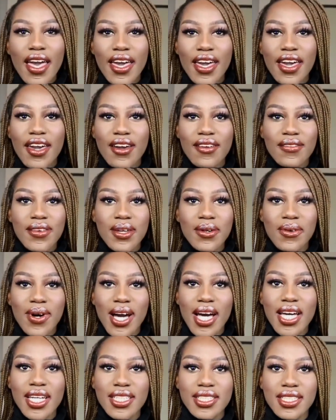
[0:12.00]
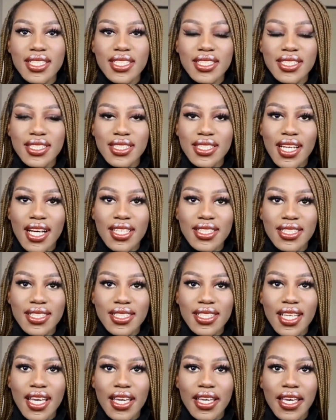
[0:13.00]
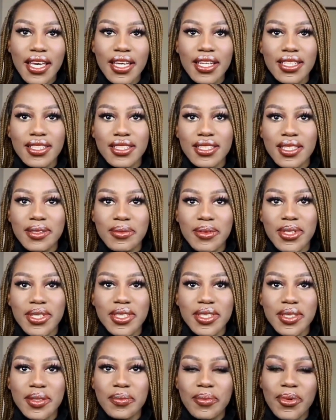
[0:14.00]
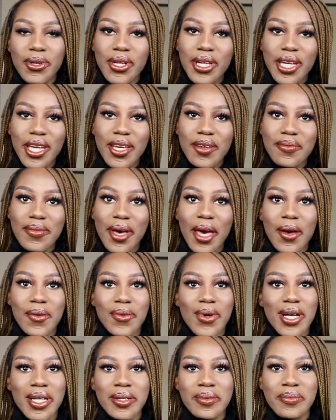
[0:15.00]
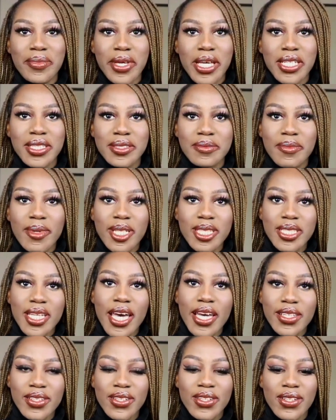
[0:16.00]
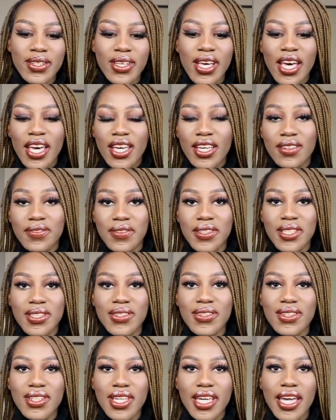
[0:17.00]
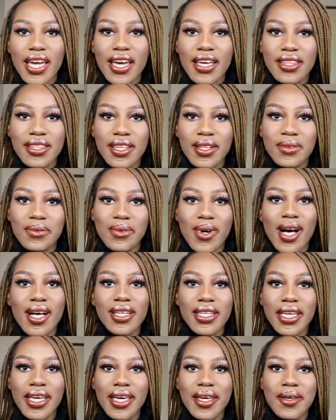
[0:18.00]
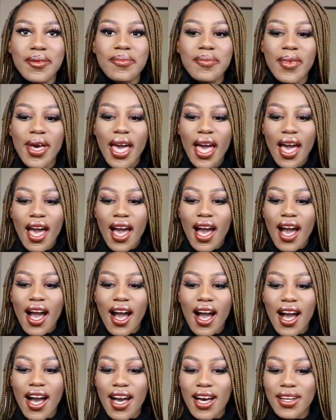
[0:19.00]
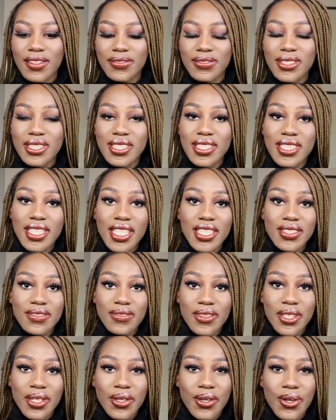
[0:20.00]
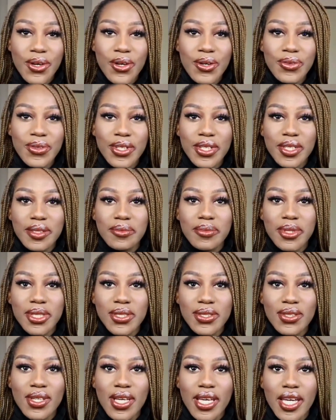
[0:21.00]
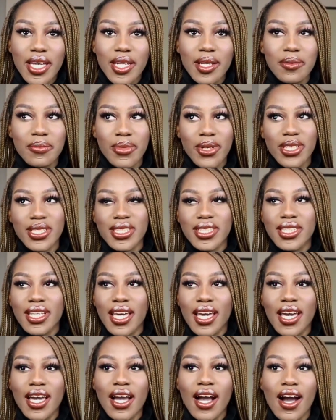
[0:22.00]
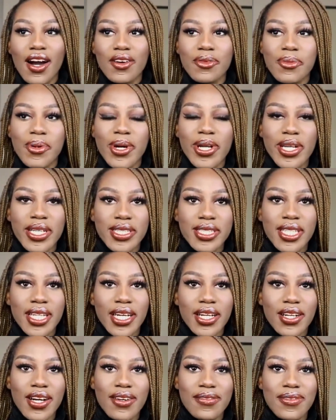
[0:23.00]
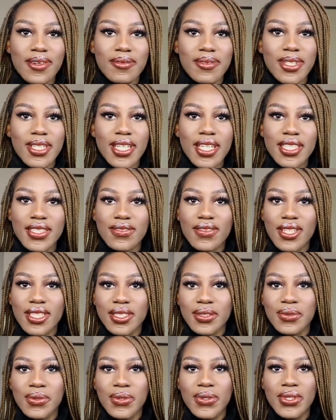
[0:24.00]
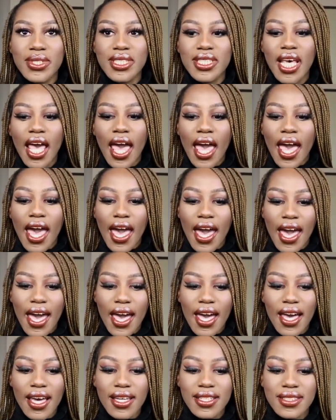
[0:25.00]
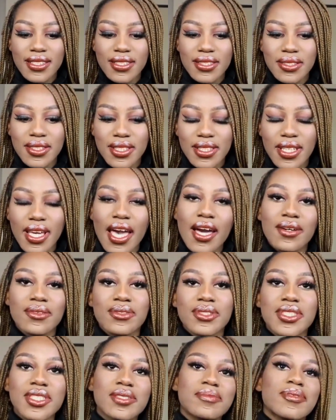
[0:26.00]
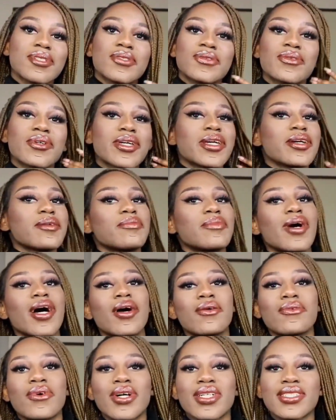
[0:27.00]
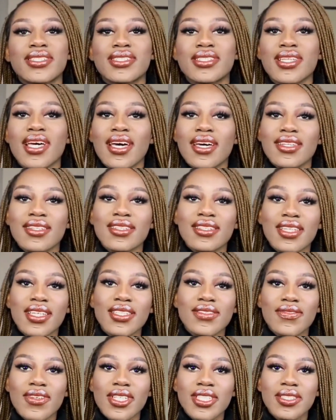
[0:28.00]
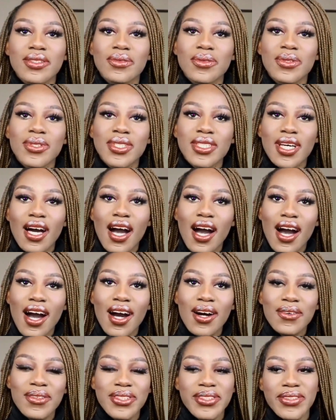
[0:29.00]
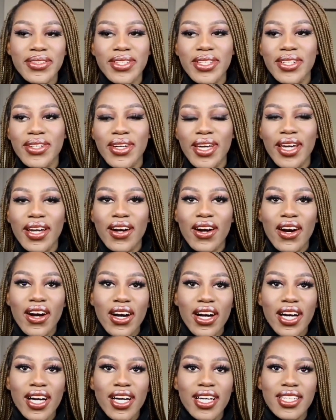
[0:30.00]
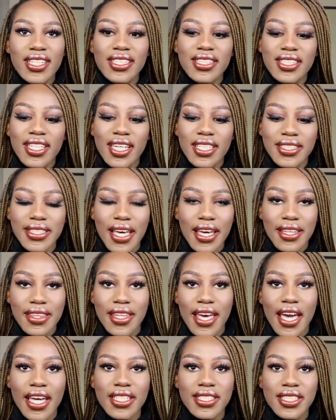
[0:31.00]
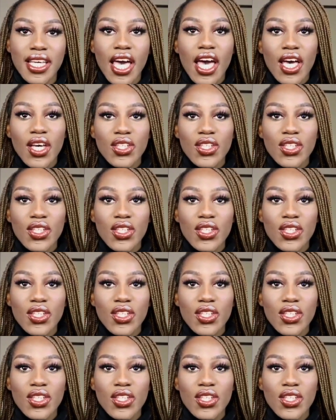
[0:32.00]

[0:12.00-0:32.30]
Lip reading: Hey everyone, it's Chelsea, aka Simcoe Supreme, and welcome back to my channel. If you're new here, then welcome. For today's video, we're gonna be doing an unboxing of products that I got from the Next Face Awards. And yeah, we'll just be talking about what the Next Face Awards are, what's really going on, and things like that.